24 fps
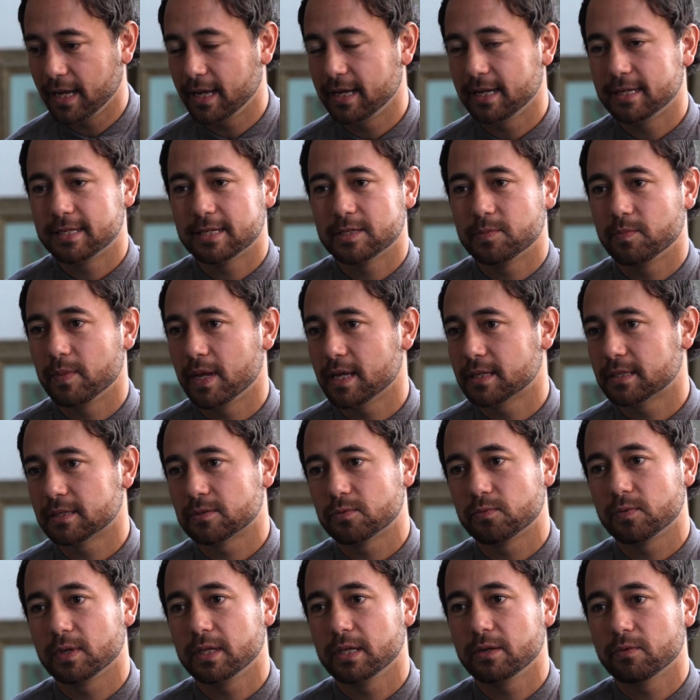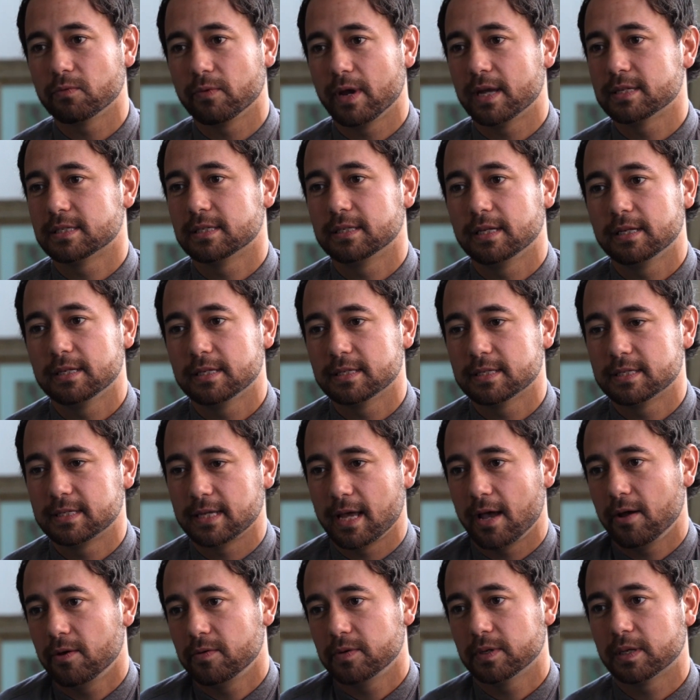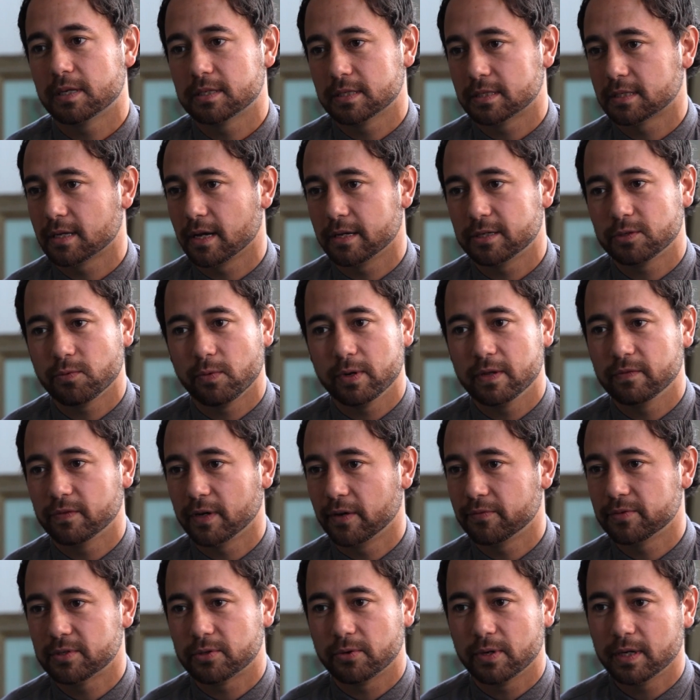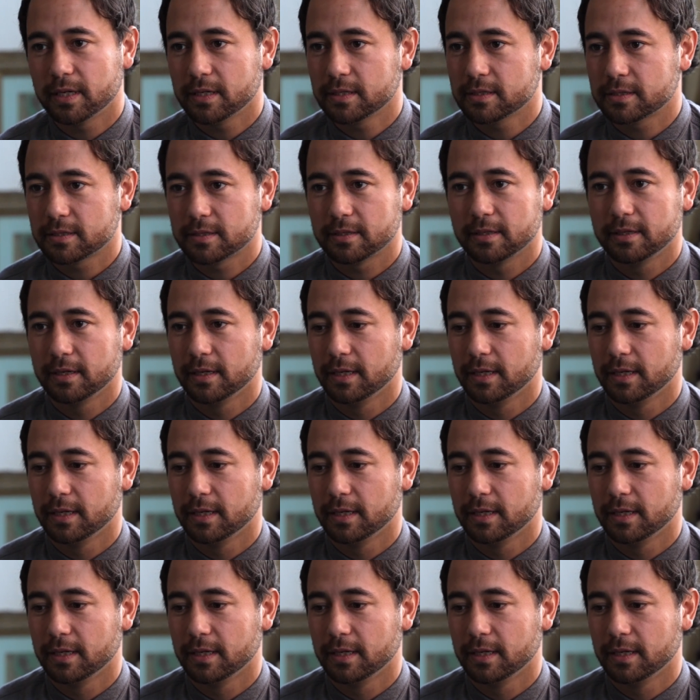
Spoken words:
and it just makes this really resonant sound because it's got 25 strings